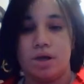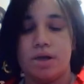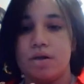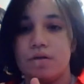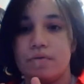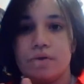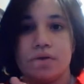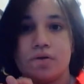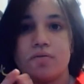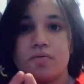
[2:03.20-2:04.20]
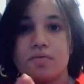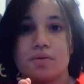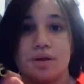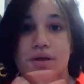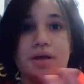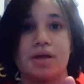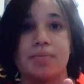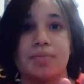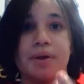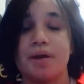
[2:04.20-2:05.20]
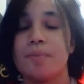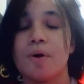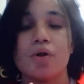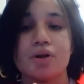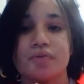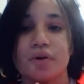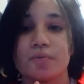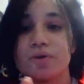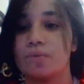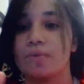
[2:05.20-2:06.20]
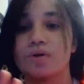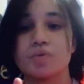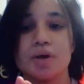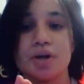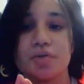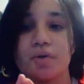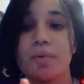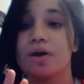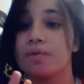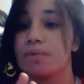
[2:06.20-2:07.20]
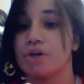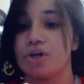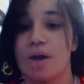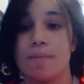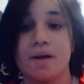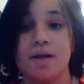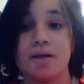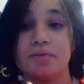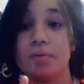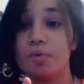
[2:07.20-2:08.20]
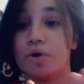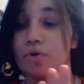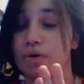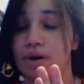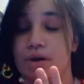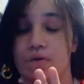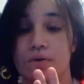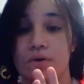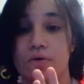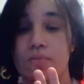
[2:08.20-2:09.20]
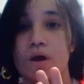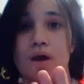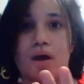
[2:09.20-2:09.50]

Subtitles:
I love, you know, it could be Polish films, it could be a Swedish film, it could be a Japanese film, Korean film.